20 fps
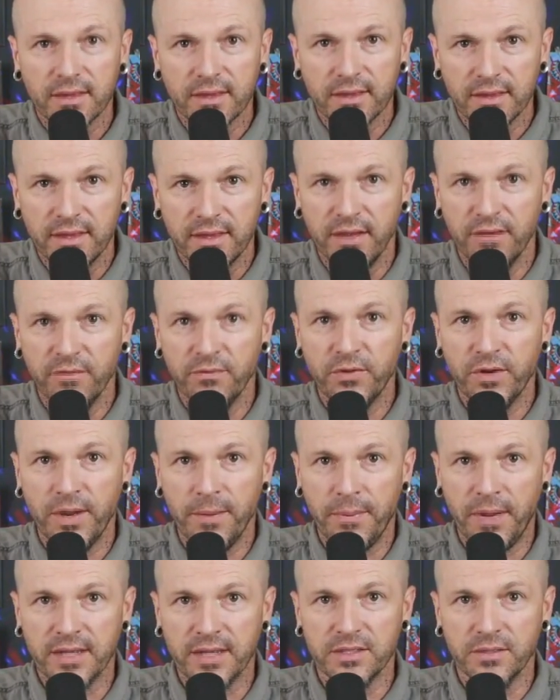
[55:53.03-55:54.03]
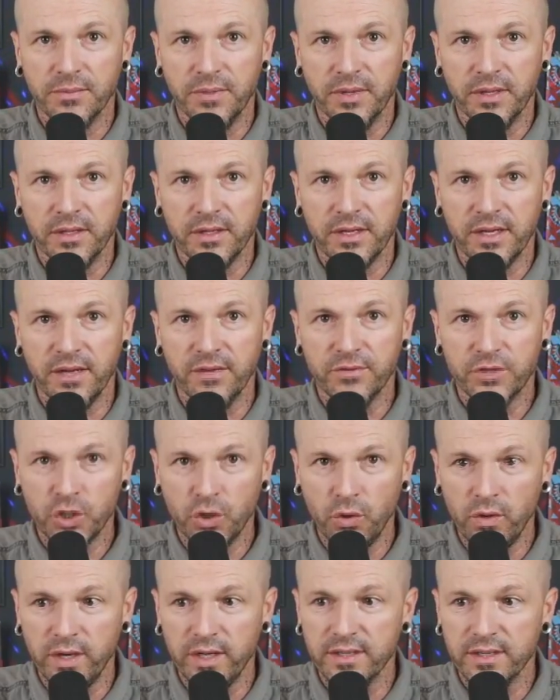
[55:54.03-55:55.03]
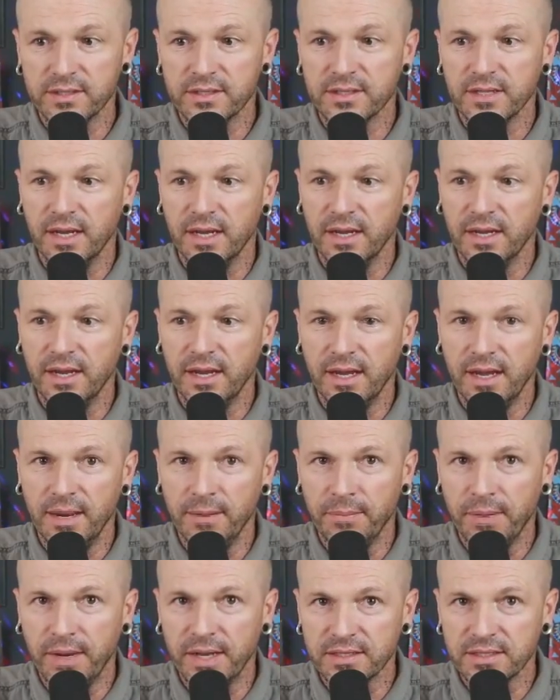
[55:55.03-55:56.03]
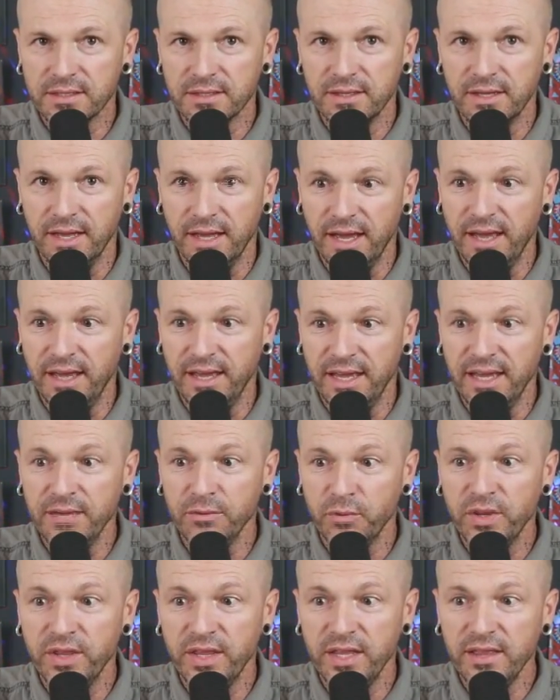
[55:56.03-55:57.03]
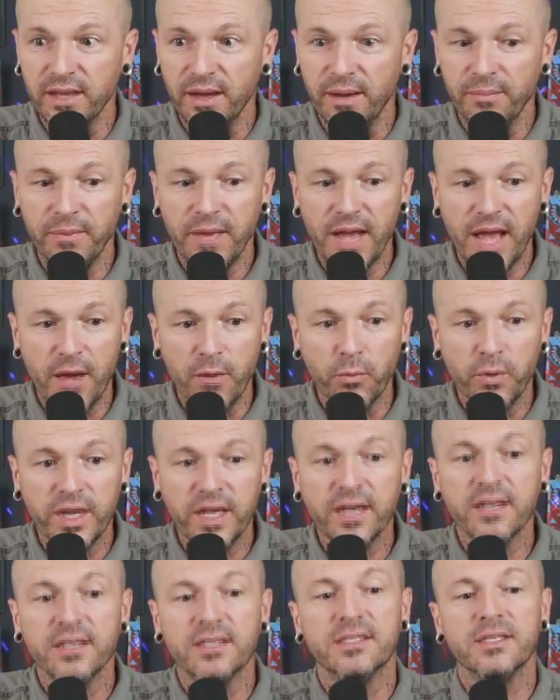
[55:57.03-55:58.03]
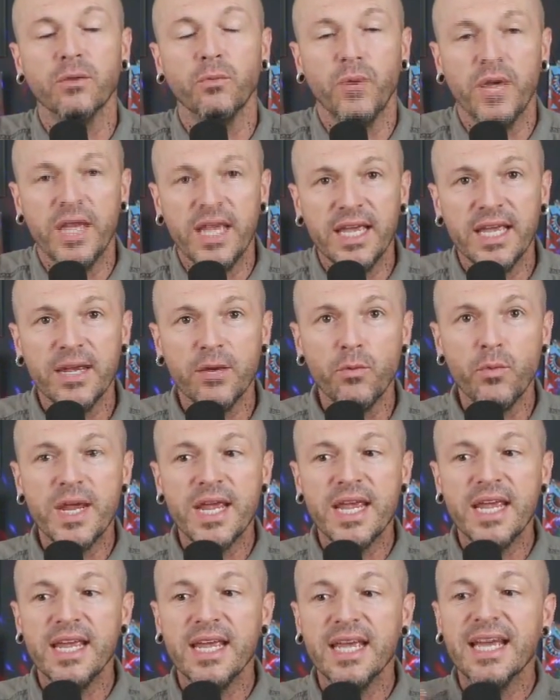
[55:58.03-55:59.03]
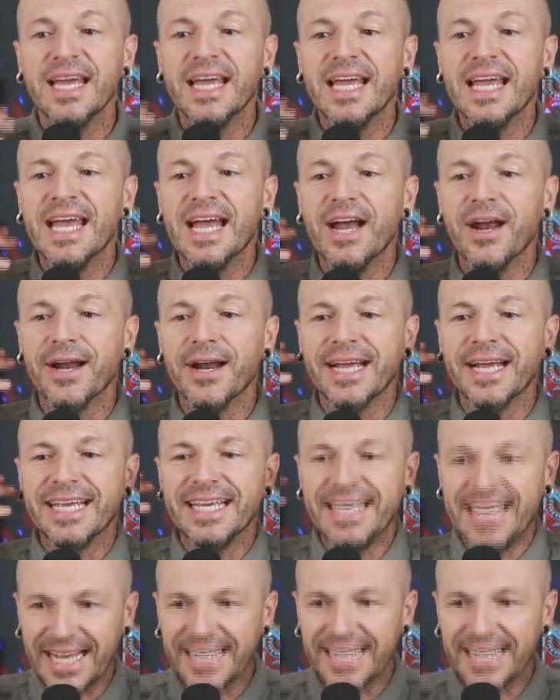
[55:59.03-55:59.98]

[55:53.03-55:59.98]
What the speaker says: the infinite possibility of choice and within them. And we get